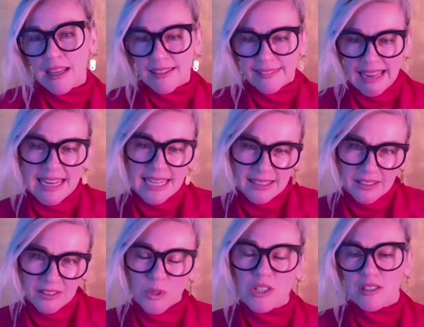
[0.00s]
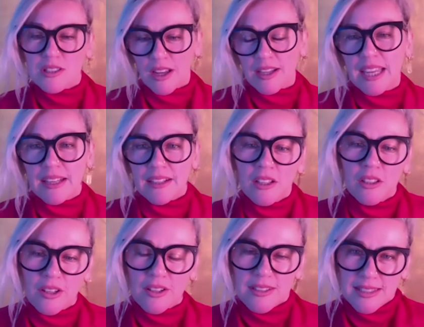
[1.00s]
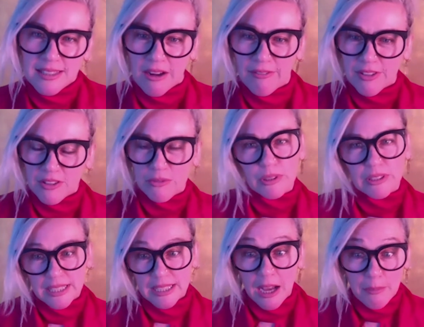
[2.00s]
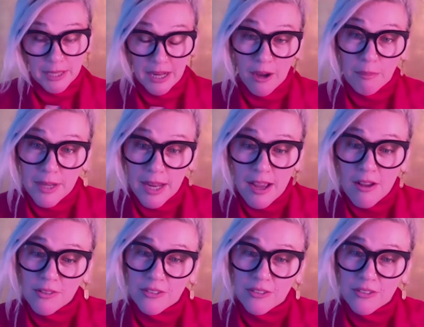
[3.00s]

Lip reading: say, hidden, which is again a lot of the stuff that's really coming up now.